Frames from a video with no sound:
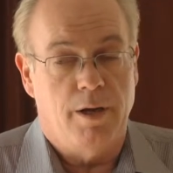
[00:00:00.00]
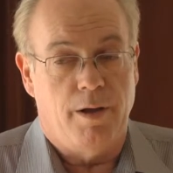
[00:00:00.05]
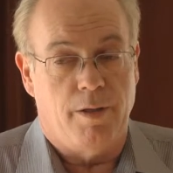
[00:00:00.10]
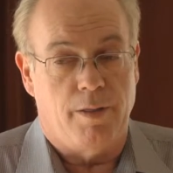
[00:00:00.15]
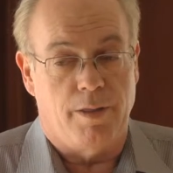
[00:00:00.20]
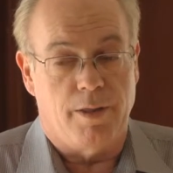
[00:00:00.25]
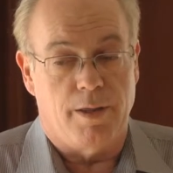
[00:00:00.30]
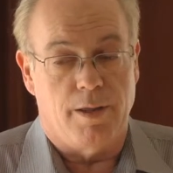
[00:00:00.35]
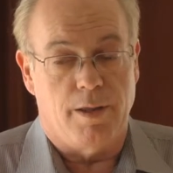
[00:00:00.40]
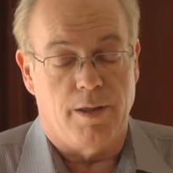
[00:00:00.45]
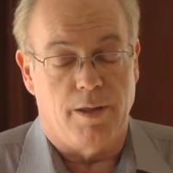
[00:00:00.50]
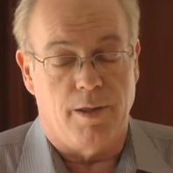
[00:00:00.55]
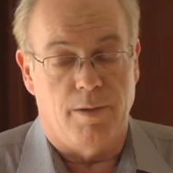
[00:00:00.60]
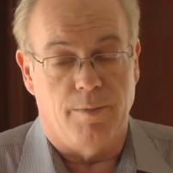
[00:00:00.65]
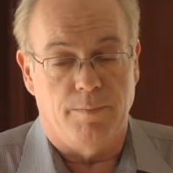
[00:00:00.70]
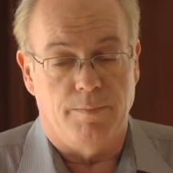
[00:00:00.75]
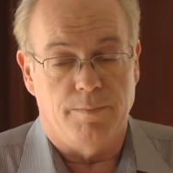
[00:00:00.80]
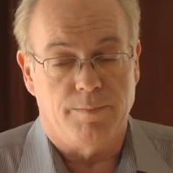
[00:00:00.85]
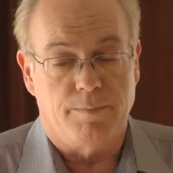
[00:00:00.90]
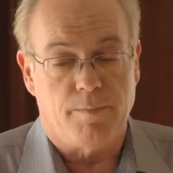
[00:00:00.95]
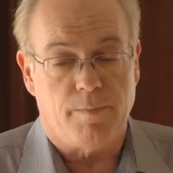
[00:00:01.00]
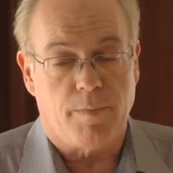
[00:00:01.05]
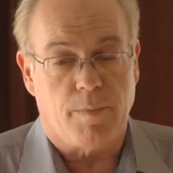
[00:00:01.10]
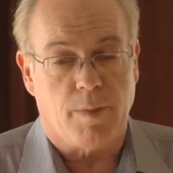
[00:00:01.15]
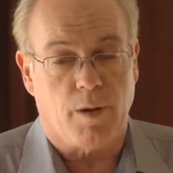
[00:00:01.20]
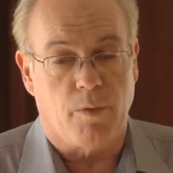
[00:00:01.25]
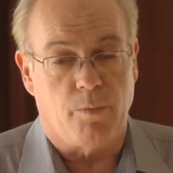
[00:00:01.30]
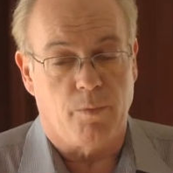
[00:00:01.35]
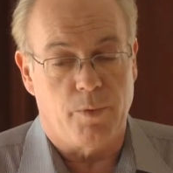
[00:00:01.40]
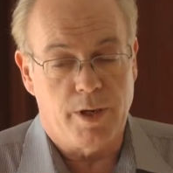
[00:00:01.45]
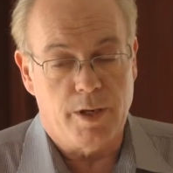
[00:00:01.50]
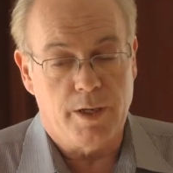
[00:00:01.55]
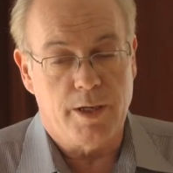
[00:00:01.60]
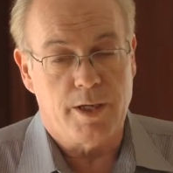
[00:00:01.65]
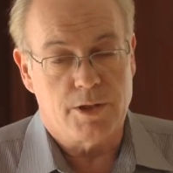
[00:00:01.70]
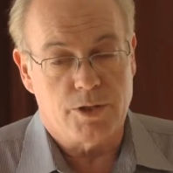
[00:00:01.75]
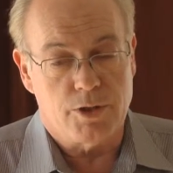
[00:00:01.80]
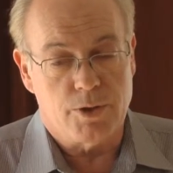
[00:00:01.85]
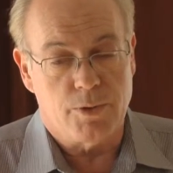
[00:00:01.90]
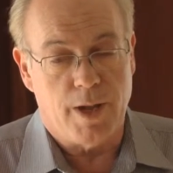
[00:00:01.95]
The real
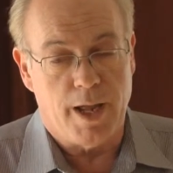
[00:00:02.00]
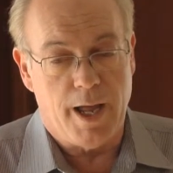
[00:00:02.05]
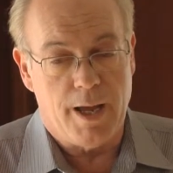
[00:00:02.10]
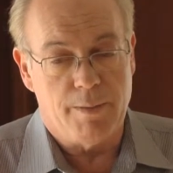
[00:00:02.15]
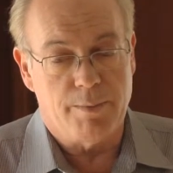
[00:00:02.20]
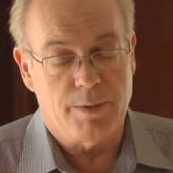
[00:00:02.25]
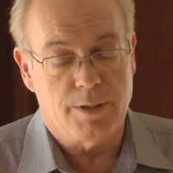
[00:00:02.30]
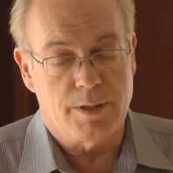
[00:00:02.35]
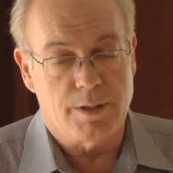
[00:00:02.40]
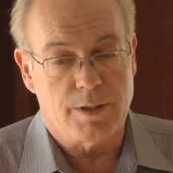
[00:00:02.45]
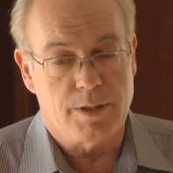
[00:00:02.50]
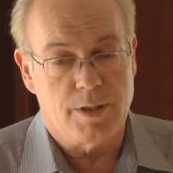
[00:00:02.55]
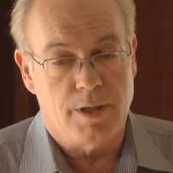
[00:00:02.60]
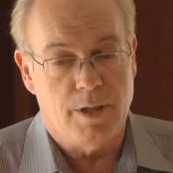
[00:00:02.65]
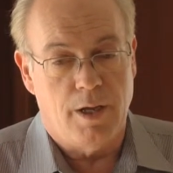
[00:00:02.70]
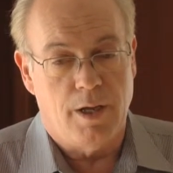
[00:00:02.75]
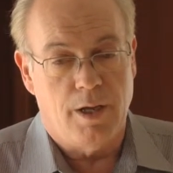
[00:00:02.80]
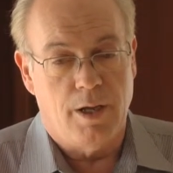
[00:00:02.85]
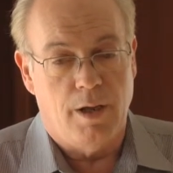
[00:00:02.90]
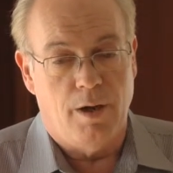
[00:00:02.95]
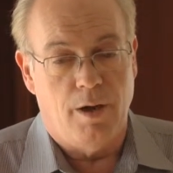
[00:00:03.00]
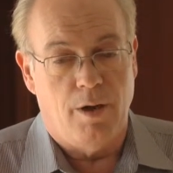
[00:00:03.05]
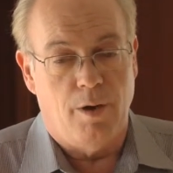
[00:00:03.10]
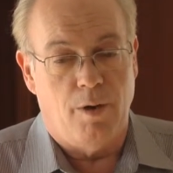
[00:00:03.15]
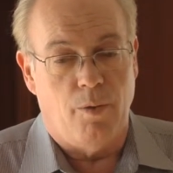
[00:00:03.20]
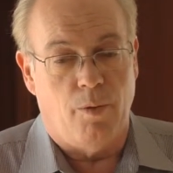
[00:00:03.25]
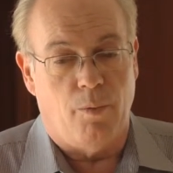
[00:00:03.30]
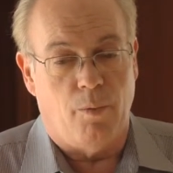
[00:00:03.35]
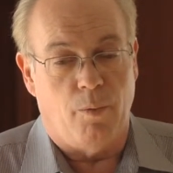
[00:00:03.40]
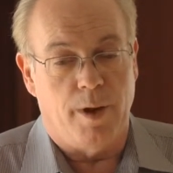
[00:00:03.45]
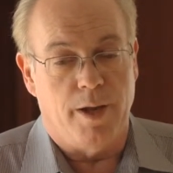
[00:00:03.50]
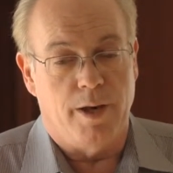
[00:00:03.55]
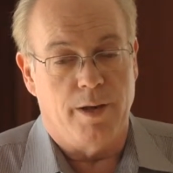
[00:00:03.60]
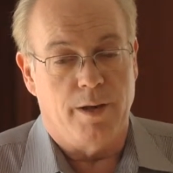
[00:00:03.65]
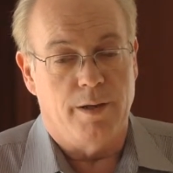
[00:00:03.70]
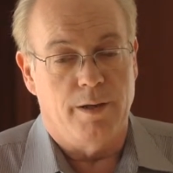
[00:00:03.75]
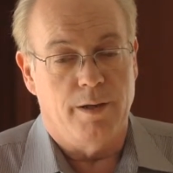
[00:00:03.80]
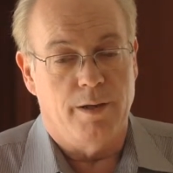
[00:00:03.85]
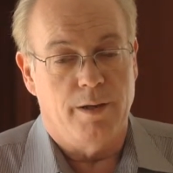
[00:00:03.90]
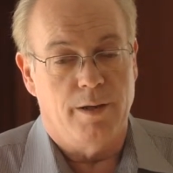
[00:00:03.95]
issue happens
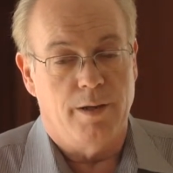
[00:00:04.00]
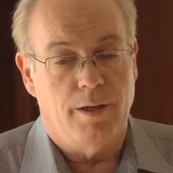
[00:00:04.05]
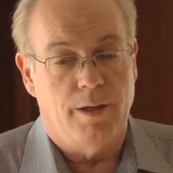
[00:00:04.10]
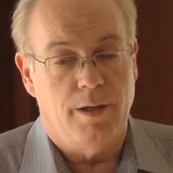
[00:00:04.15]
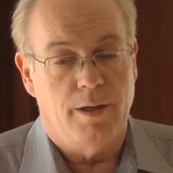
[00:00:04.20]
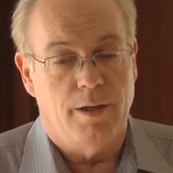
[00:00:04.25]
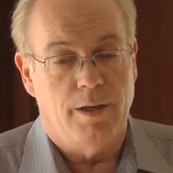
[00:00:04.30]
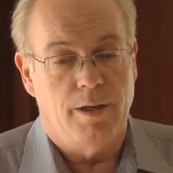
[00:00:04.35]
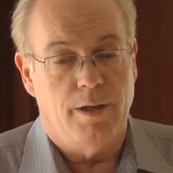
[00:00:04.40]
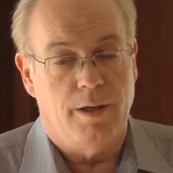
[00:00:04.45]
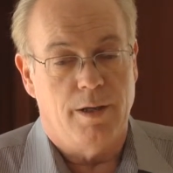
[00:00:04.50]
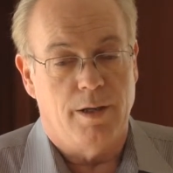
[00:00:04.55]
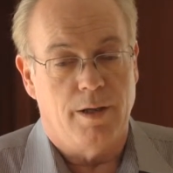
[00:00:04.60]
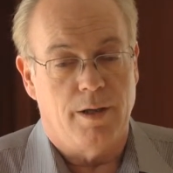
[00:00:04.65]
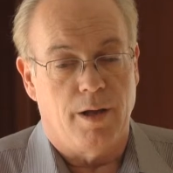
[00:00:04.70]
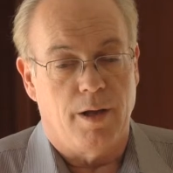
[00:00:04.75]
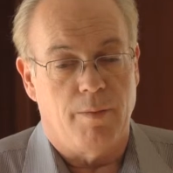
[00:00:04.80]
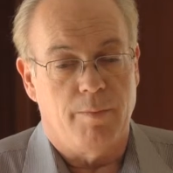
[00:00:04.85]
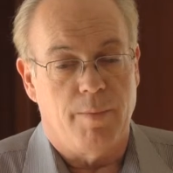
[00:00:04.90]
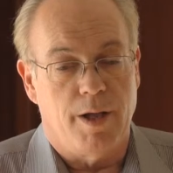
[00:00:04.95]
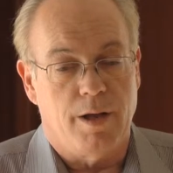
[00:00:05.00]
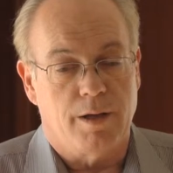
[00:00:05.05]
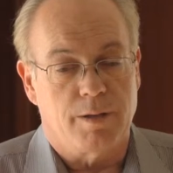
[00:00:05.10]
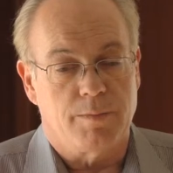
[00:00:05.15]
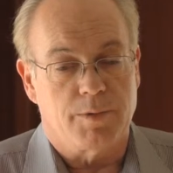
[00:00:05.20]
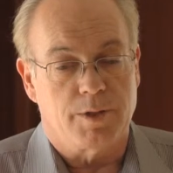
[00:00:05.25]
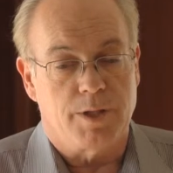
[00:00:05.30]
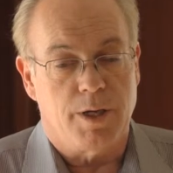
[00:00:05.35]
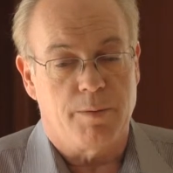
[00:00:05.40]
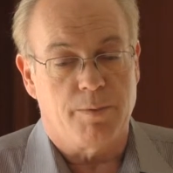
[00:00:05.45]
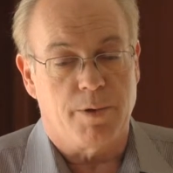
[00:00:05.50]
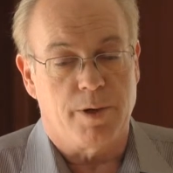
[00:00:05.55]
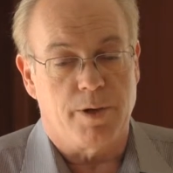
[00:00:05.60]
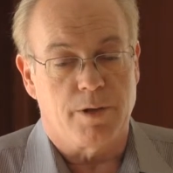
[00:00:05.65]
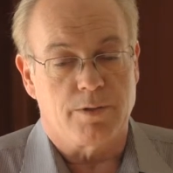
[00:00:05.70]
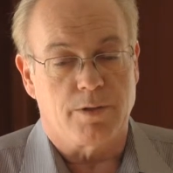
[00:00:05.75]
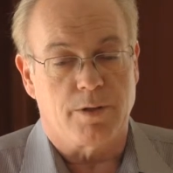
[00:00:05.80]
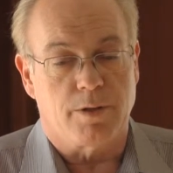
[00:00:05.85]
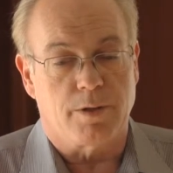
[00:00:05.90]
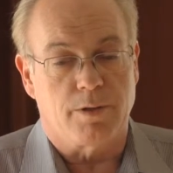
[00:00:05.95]
when amalgam
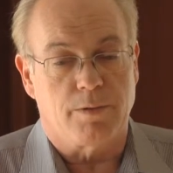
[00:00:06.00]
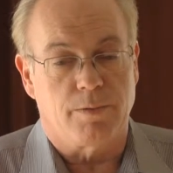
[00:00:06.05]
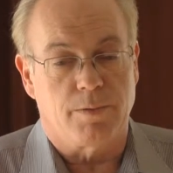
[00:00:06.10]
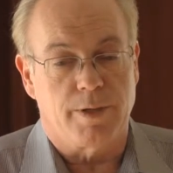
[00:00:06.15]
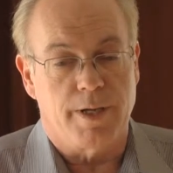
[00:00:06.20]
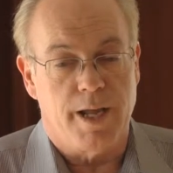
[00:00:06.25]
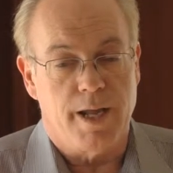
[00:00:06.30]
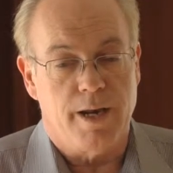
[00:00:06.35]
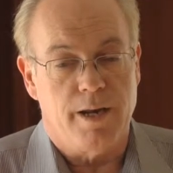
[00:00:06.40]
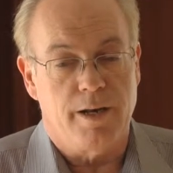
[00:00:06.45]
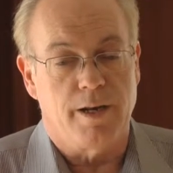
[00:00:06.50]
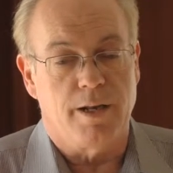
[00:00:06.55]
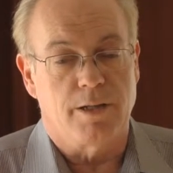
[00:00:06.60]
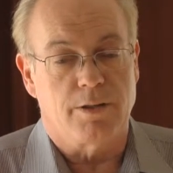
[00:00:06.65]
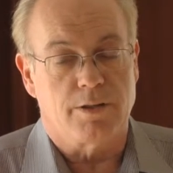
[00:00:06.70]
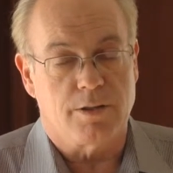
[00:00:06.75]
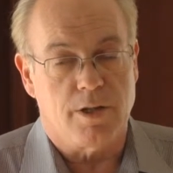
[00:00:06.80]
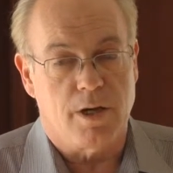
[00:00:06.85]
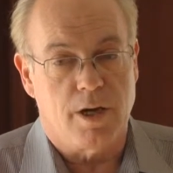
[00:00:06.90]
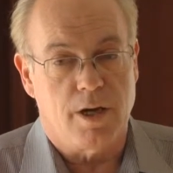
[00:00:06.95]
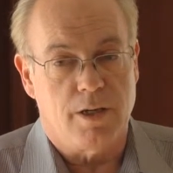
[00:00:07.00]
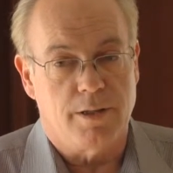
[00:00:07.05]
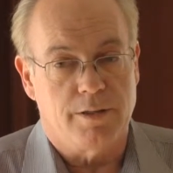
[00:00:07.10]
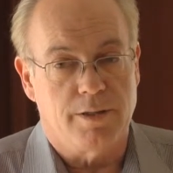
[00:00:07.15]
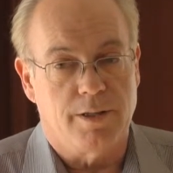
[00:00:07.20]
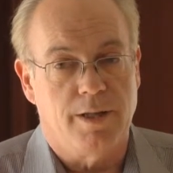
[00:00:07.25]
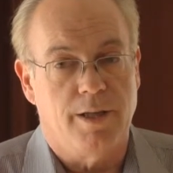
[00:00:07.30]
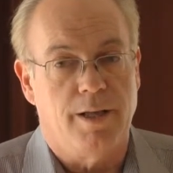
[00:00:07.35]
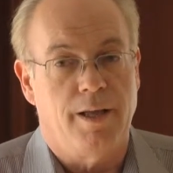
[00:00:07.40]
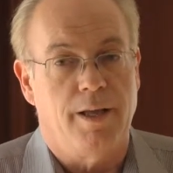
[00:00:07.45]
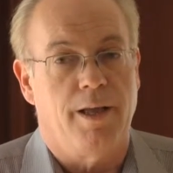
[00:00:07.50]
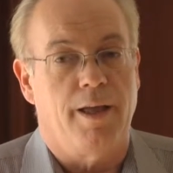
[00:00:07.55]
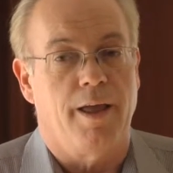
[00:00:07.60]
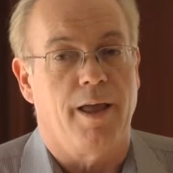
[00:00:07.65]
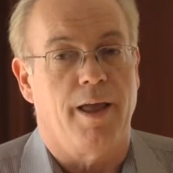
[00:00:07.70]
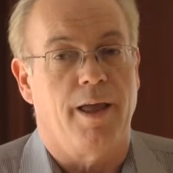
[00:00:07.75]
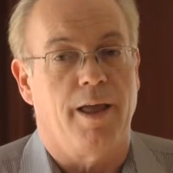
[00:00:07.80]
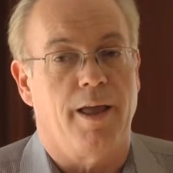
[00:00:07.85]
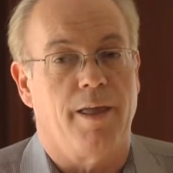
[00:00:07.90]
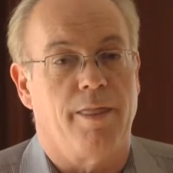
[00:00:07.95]
separators are created, installed,
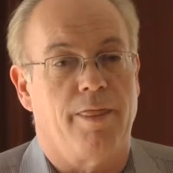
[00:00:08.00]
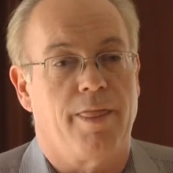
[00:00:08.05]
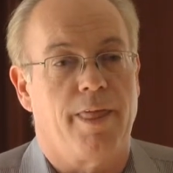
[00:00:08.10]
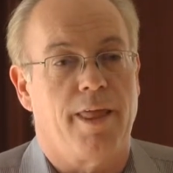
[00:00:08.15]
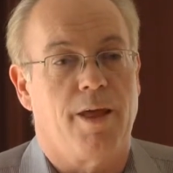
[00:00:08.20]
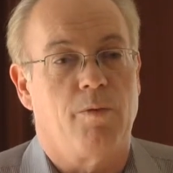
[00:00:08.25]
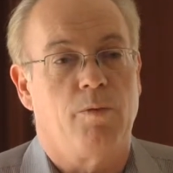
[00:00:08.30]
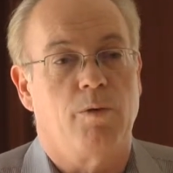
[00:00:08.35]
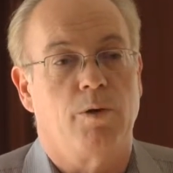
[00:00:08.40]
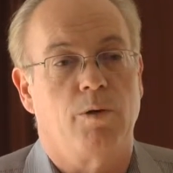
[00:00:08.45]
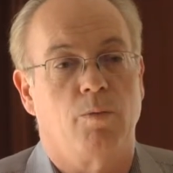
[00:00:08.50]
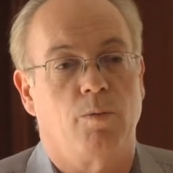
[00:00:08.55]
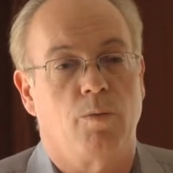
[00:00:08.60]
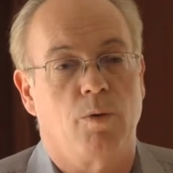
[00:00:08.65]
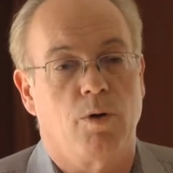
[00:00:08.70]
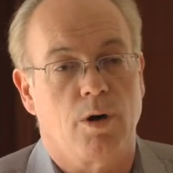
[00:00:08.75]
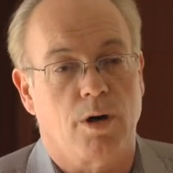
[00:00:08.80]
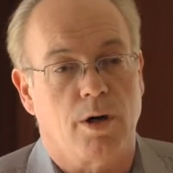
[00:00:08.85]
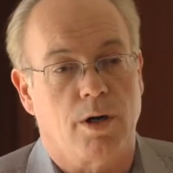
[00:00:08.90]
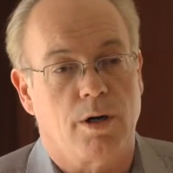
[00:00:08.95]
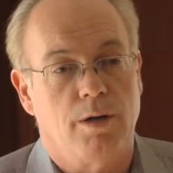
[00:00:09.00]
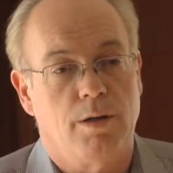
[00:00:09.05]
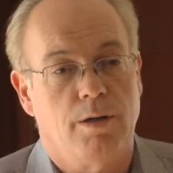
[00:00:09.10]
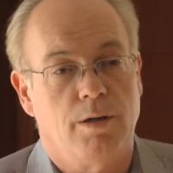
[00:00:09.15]
and they will work